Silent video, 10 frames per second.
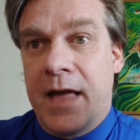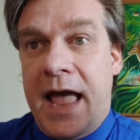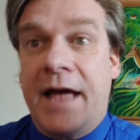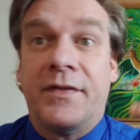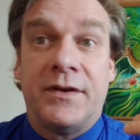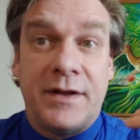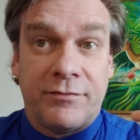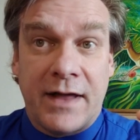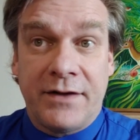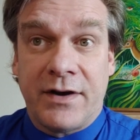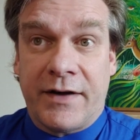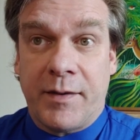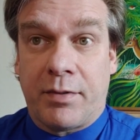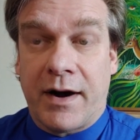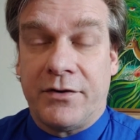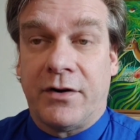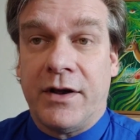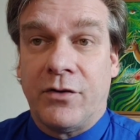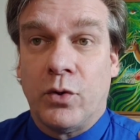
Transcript: And the deflationary pressure is